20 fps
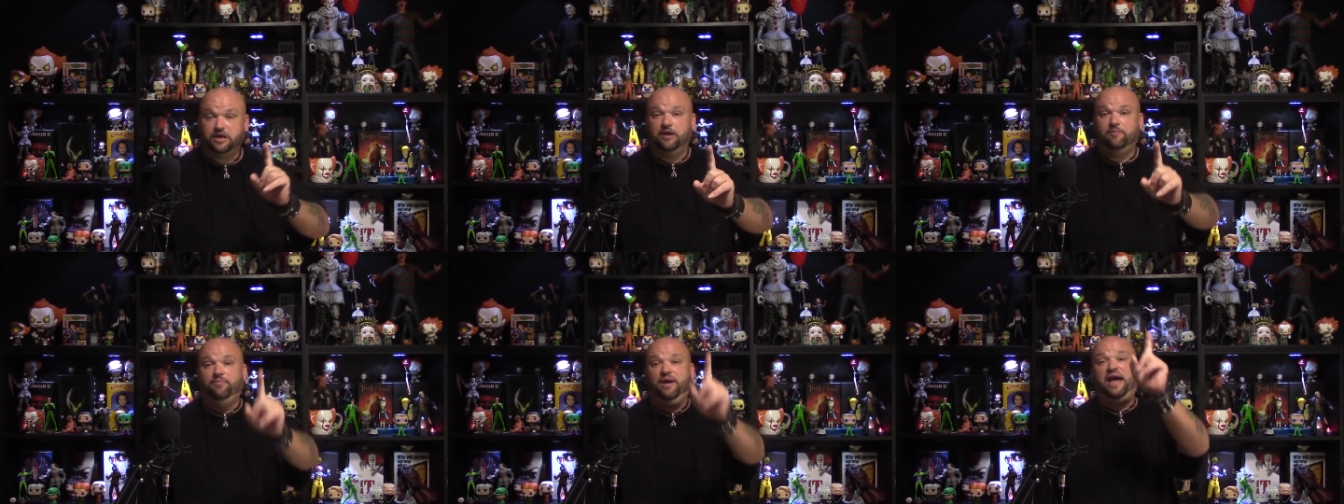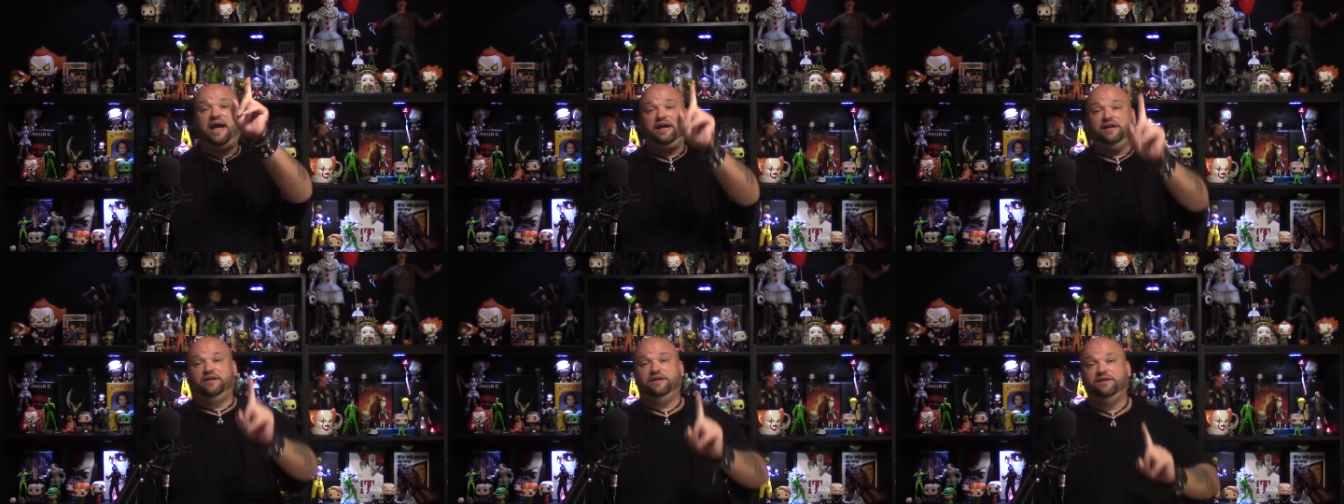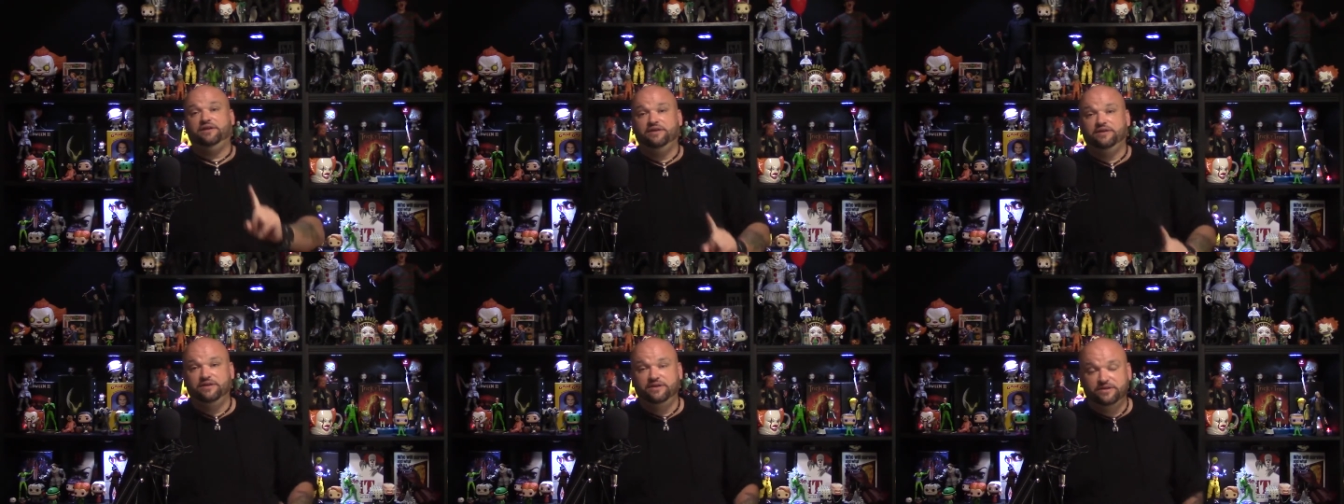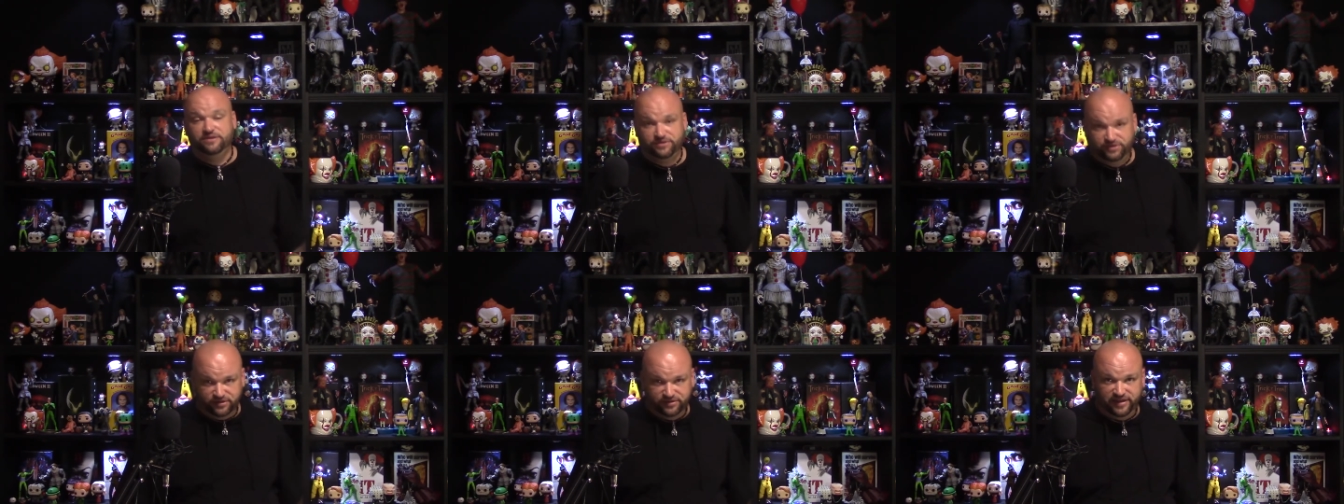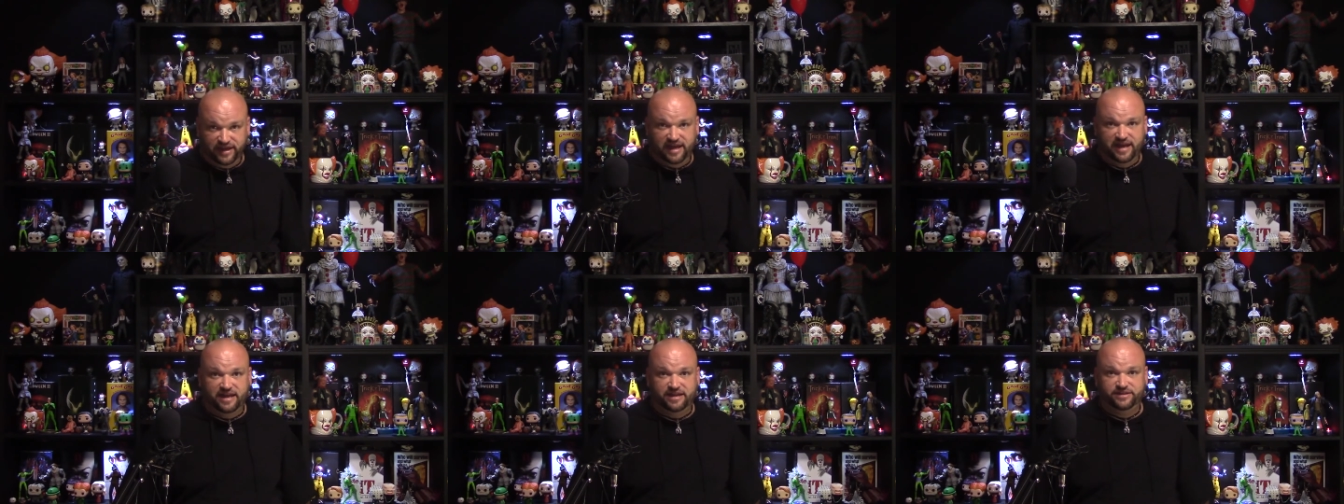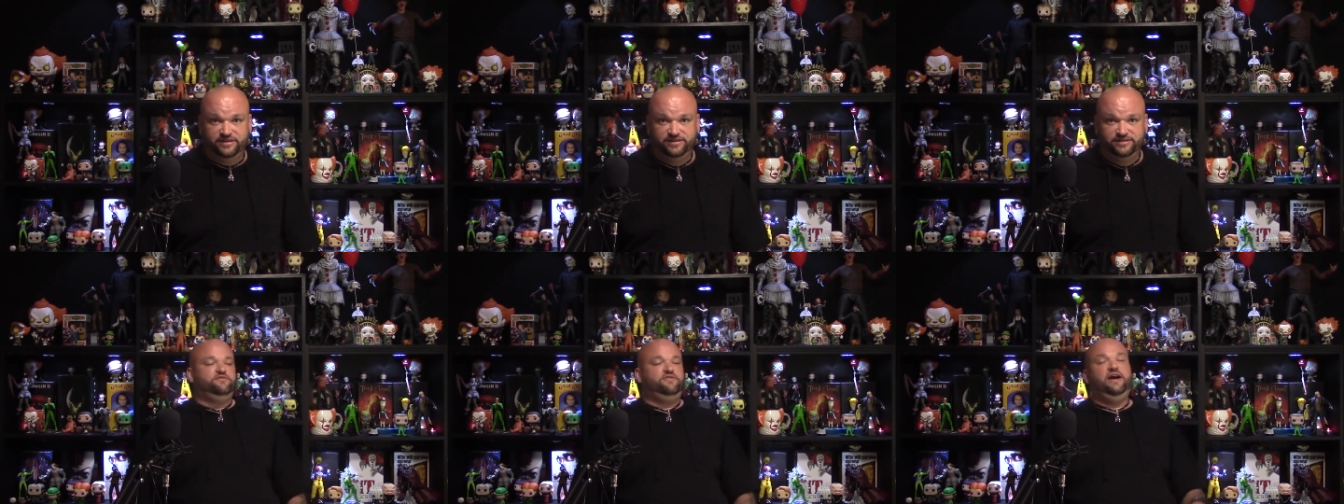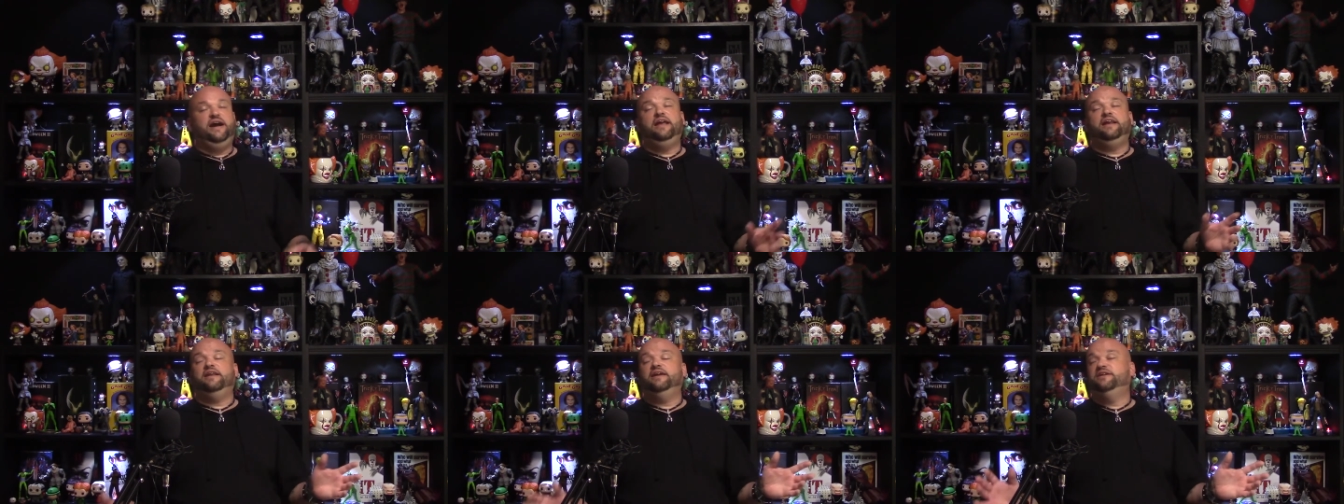come back to that. And
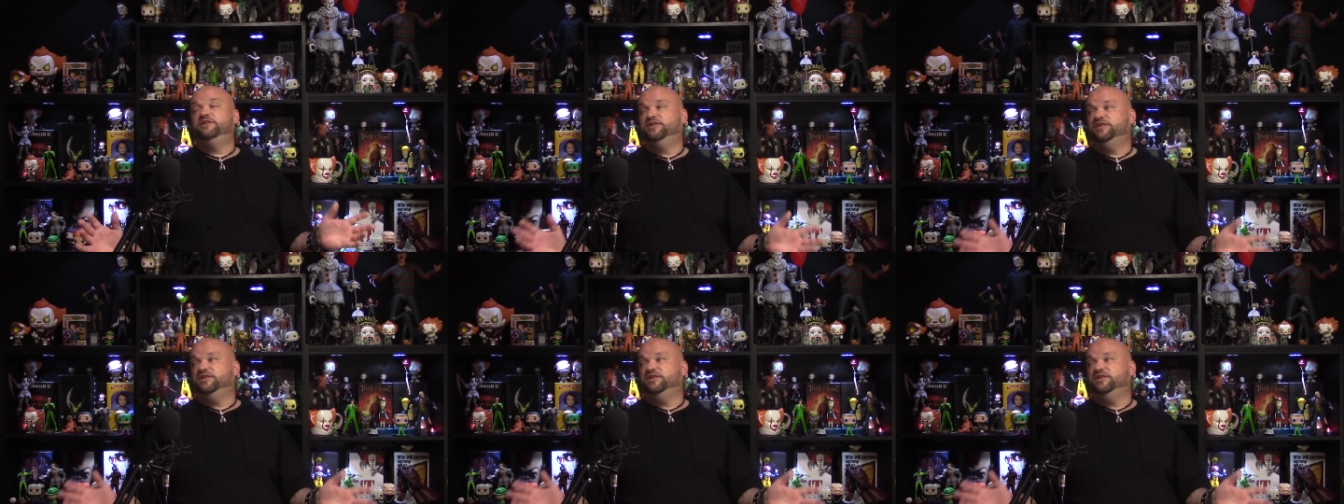finally,